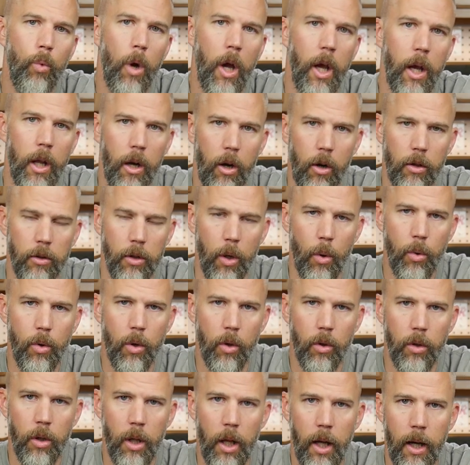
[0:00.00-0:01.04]
At our local
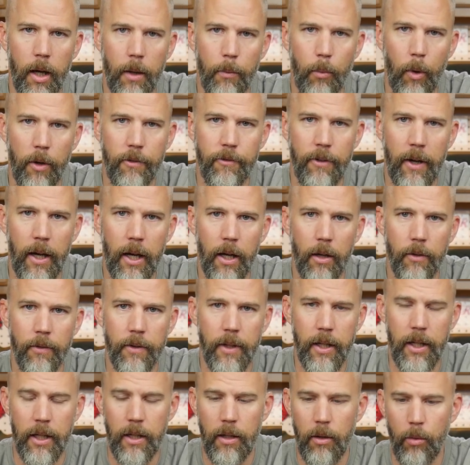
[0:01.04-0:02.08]
club, we found
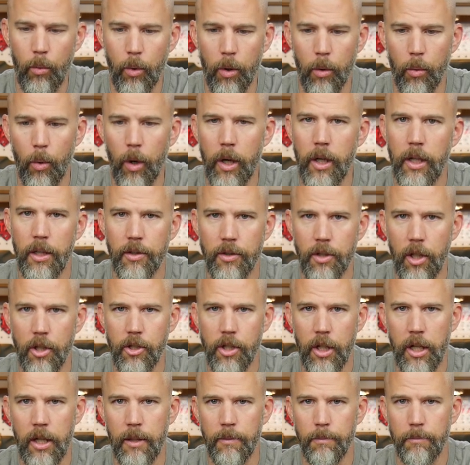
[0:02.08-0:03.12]
that we're working in such
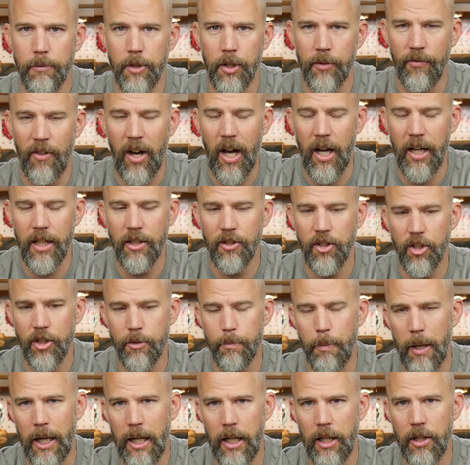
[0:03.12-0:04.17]
a confined
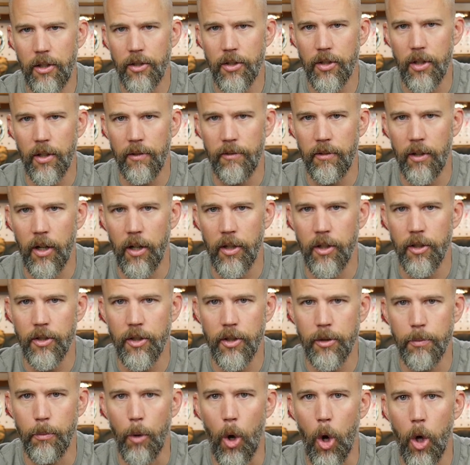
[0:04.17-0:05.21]
space, a very
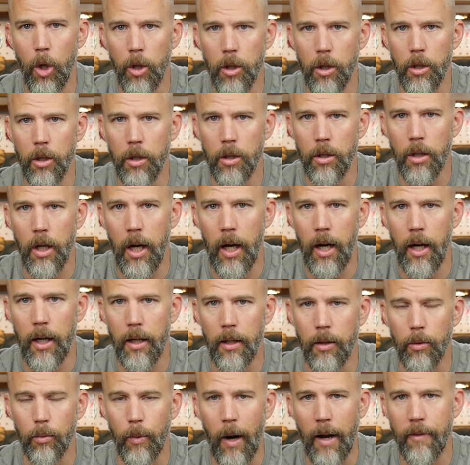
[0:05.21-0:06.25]
smaller
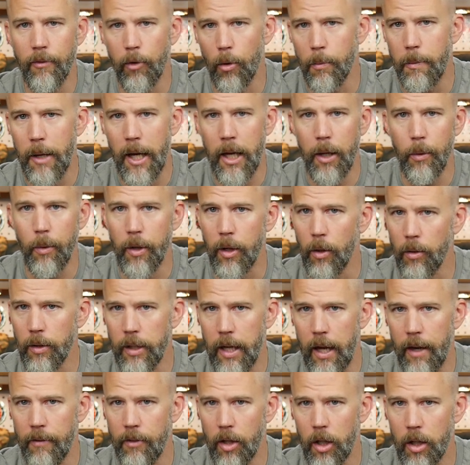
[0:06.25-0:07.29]
uh, rifle bay. We
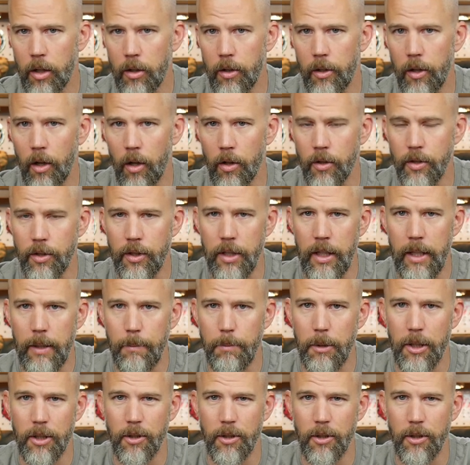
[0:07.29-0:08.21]
only have one hundred yards deep.